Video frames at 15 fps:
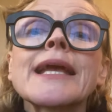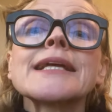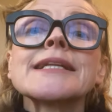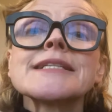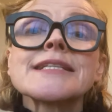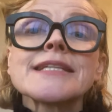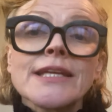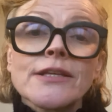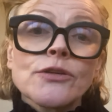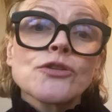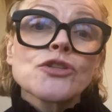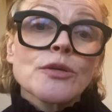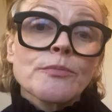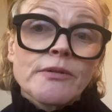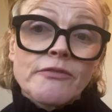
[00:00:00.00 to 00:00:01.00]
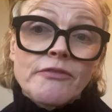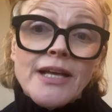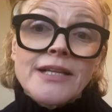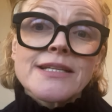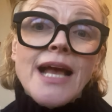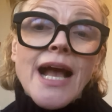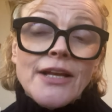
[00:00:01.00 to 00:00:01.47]
continue to
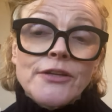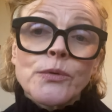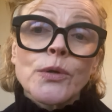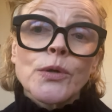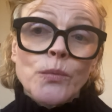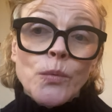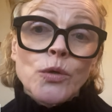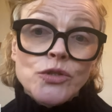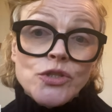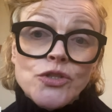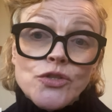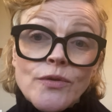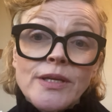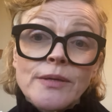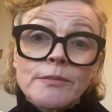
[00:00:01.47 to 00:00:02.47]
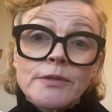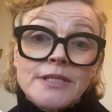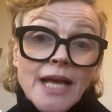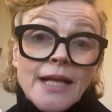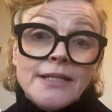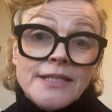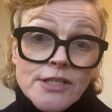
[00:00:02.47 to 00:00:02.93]
prevent adequate water treatment
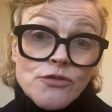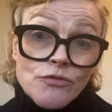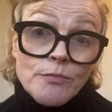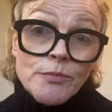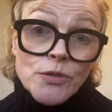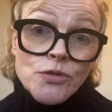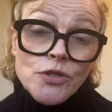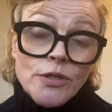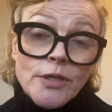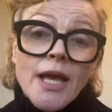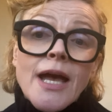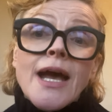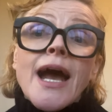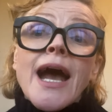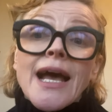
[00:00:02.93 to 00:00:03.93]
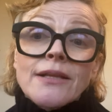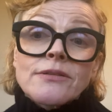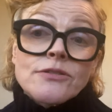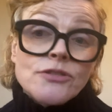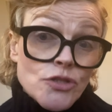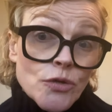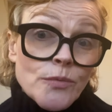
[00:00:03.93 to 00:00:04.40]
and distribution
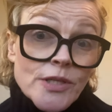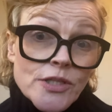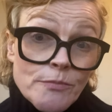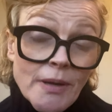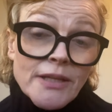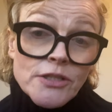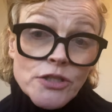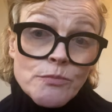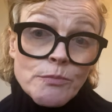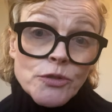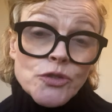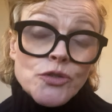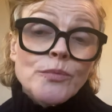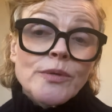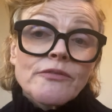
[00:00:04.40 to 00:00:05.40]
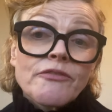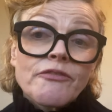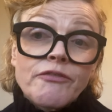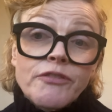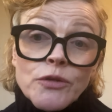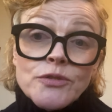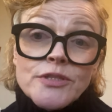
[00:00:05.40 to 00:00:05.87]
and sewage management, with
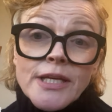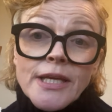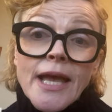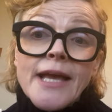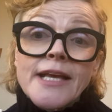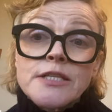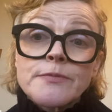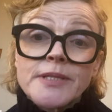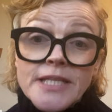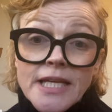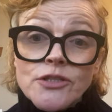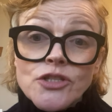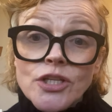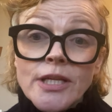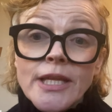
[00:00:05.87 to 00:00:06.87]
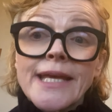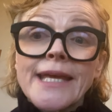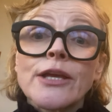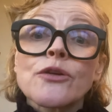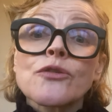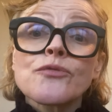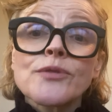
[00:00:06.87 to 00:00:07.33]
flooding exponentially
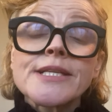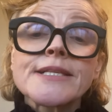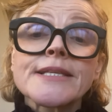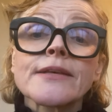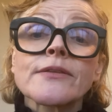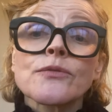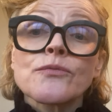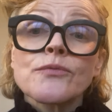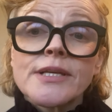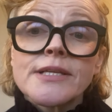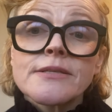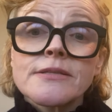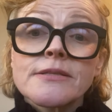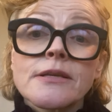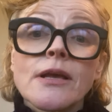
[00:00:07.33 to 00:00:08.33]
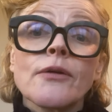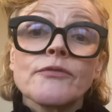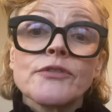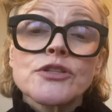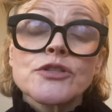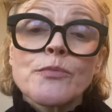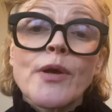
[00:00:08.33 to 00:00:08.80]
increasing the risk of
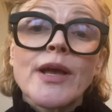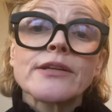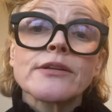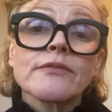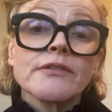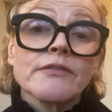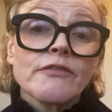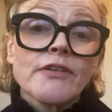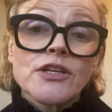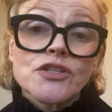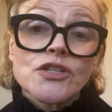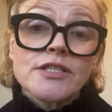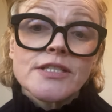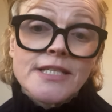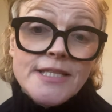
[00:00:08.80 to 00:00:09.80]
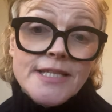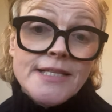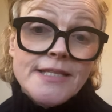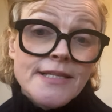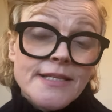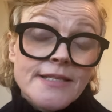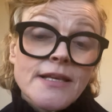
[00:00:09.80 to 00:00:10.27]
the spread of infectious
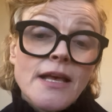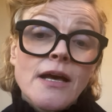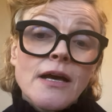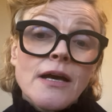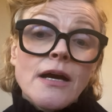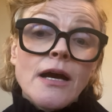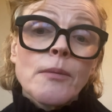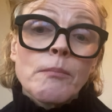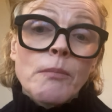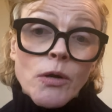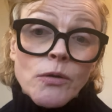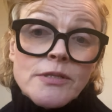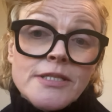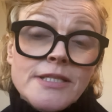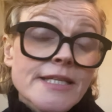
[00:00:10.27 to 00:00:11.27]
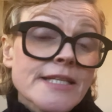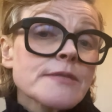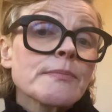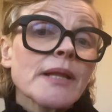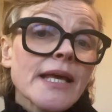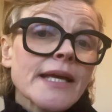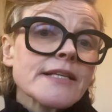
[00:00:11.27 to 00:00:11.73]
diseases amongst
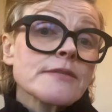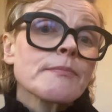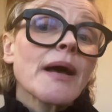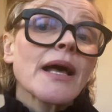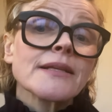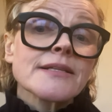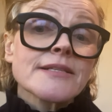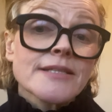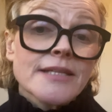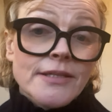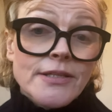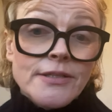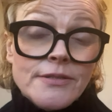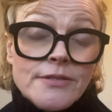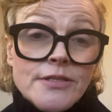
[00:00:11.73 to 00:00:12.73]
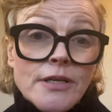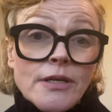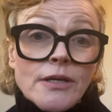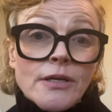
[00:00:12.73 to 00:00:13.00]
displaced Palestinians.